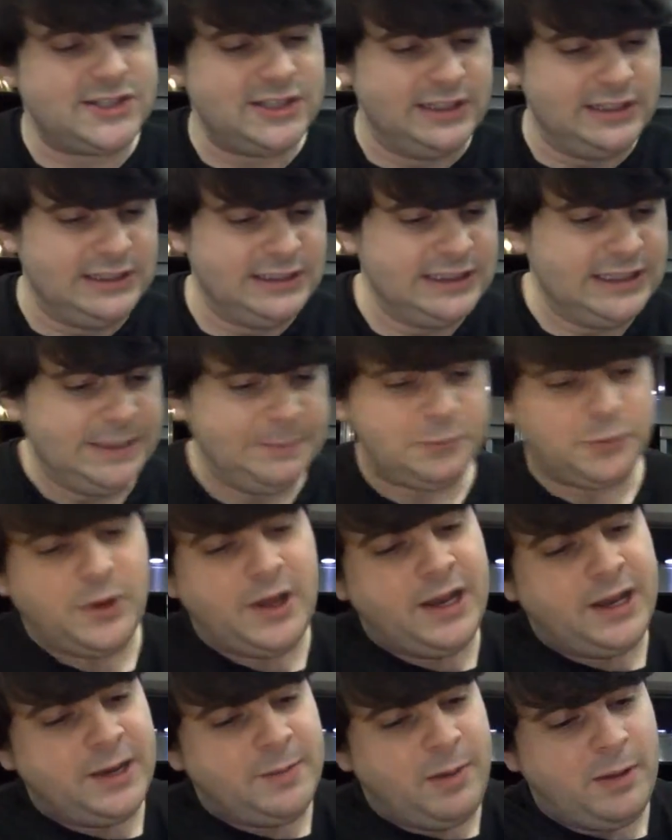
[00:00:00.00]
slipped
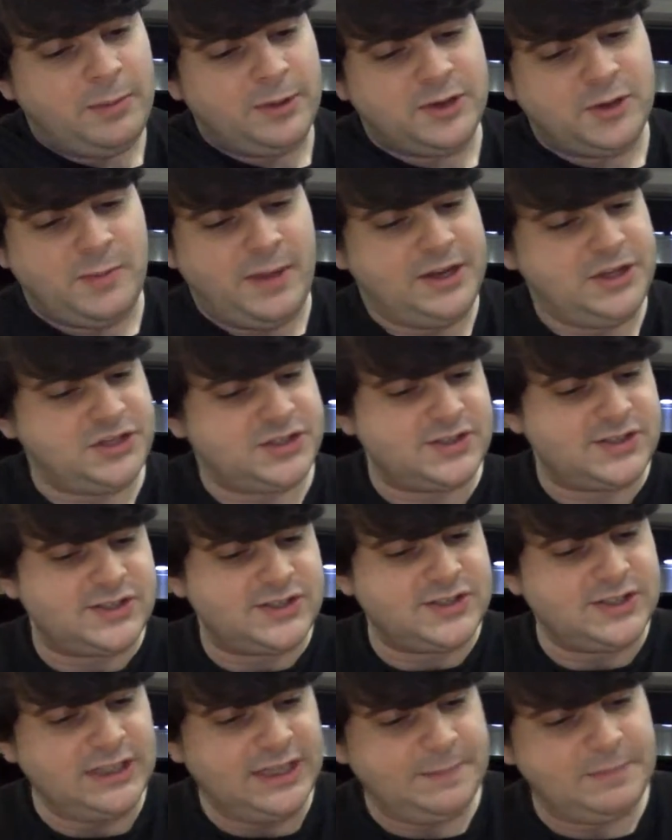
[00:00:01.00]
right into public domain,
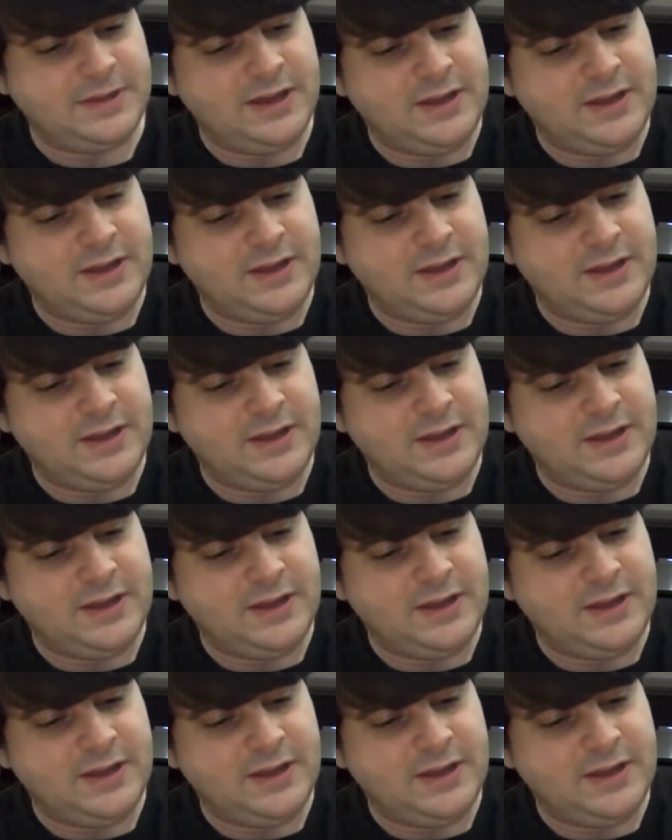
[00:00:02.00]
just slipped